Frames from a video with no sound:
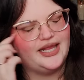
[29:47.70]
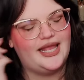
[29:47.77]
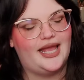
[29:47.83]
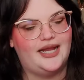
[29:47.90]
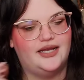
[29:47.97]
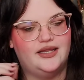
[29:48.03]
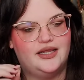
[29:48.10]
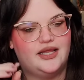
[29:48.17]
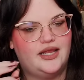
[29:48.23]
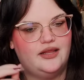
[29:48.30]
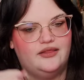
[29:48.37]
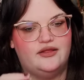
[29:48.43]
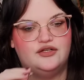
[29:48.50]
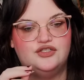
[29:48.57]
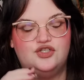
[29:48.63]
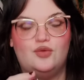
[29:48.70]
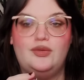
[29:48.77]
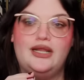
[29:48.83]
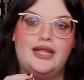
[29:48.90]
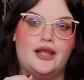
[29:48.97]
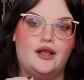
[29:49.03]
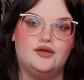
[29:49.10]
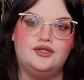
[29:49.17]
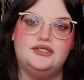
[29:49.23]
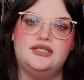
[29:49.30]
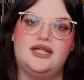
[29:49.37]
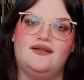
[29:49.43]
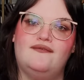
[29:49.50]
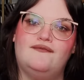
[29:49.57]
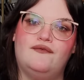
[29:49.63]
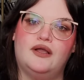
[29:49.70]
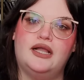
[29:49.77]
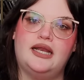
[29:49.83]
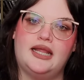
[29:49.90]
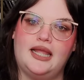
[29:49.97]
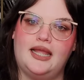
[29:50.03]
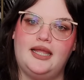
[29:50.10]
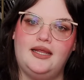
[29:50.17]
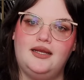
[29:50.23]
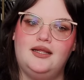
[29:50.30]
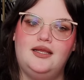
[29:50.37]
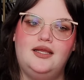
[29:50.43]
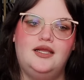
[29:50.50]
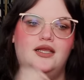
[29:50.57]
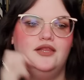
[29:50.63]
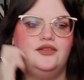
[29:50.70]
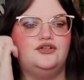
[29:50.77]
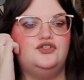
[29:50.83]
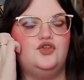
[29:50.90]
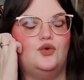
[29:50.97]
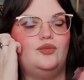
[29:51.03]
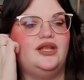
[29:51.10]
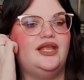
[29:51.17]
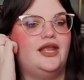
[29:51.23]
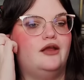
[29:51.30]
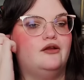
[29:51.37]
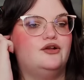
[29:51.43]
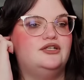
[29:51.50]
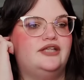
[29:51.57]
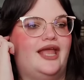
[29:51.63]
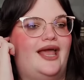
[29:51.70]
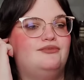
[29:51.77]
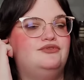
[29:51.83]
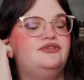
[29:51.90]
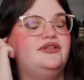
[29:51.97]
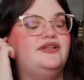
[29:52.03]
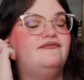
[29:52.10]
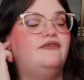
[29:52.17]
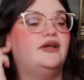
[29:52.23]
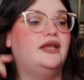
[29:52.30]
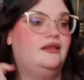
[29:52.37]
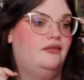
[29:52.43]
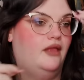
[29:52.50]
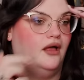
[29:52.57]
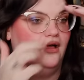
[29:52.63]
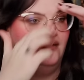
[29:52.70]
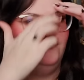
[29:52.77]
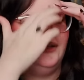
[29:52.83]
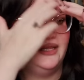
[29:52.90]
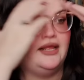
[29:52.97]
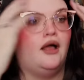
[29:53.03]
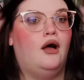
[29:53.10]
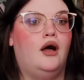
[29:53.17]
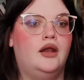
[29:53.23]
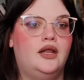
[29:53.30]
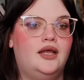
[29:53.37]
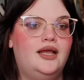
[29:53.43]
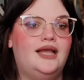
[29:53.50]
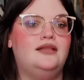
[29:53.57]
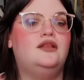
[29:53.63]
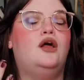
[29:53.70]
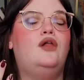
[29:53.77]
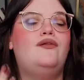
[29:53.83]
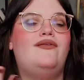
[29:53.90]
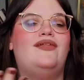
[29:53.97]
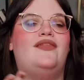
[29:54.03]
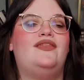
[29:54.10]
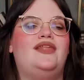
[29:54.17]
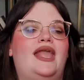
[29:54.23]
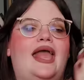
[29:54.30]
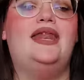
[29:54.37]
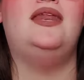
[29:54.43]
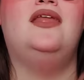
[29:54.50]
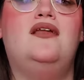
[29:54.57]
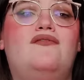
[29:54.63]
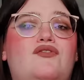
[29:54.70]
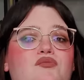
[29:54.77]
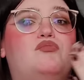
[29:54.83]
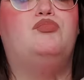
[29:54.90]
again, there's so many characters that I fucking hate. There's so many characters I absolutely fucking loved, like Anna. And not only that, the ending of the